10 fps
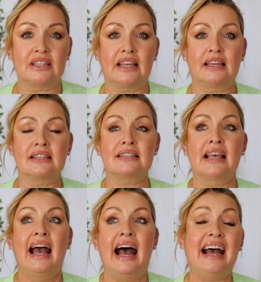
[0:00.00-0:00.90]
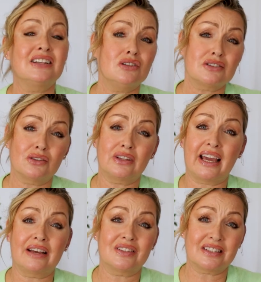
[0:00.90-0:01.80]
and things, and also they
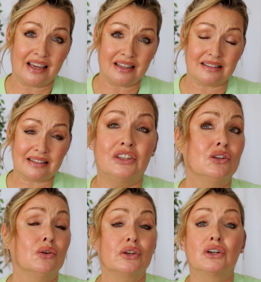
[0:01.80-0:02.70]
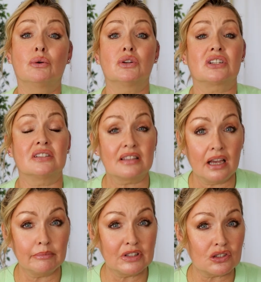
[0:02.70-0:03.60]
have sales. You know, you can go onto
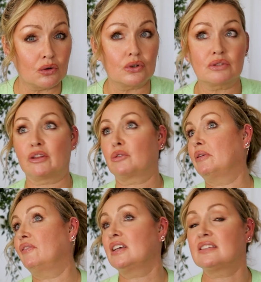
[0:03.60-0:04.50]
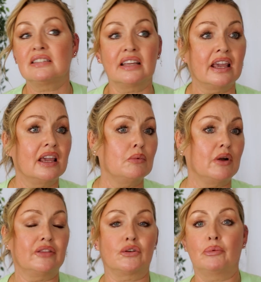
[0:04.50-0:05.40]
consignment stores, whether it be Vestiaire,
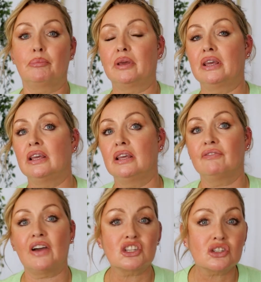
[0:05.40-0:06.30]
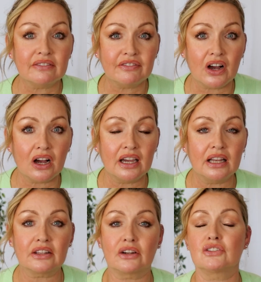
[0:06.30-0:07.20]
whether it be Fashion
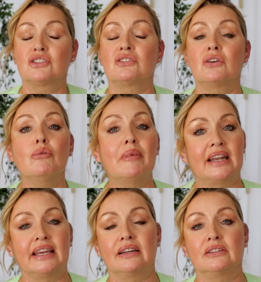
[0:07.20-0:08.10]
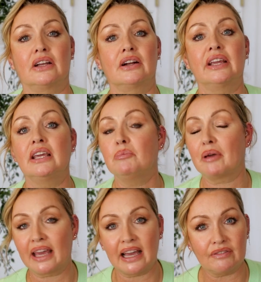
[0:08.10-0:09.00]
File. There are so many out there.
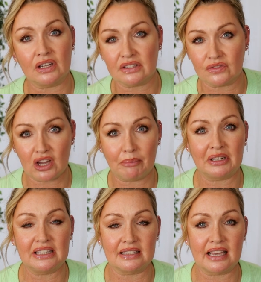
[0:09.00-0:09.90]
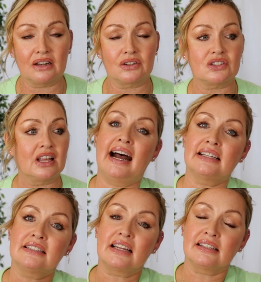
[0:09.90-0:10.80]
eBay have lots of Japanese sellers,
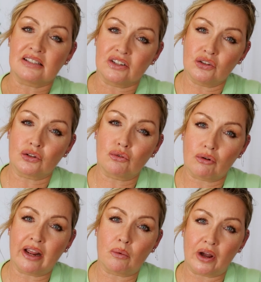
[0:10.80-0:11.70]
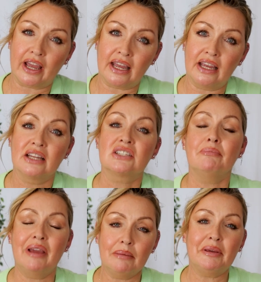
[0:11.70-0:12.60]
and it's another great way to
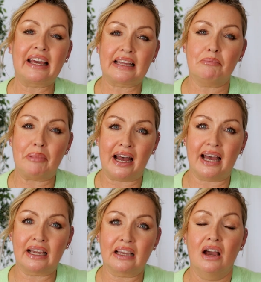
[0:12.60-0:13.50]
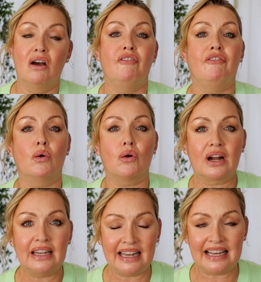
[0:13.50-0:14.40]
maybe get a bag
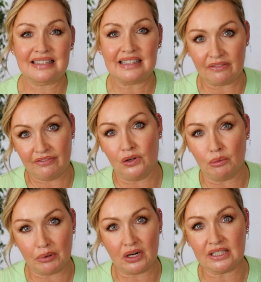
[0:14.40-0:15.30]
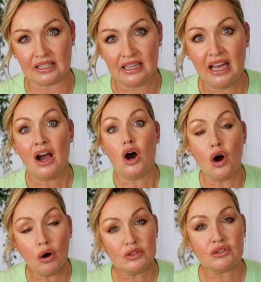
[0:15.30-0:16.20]
for less than full price.
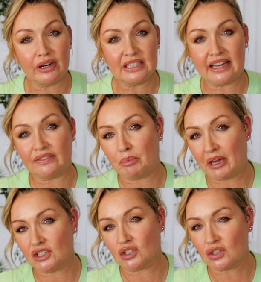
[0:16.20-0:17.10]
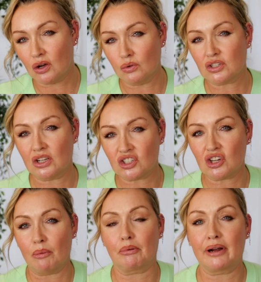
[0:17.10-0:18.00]
Always great to have the patience, hold on,
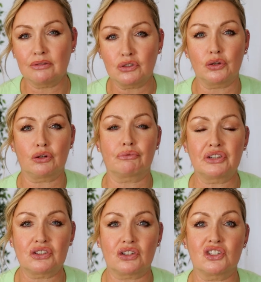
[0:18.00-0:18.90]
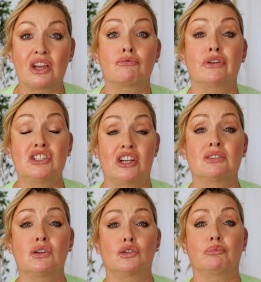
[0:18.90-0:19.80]
shop around, do your research, and reach
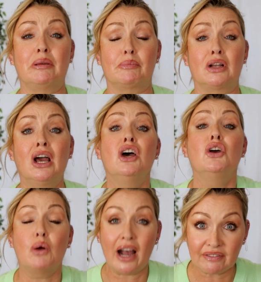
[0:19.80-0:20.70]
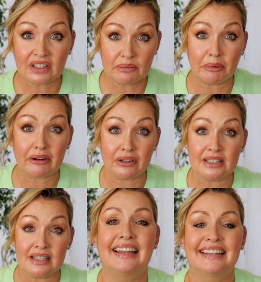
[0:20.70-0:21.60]
out to other people who have
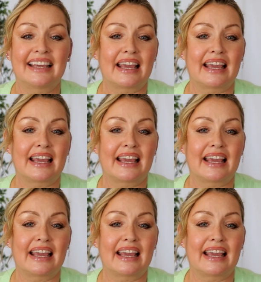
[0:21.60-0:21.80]
experience in the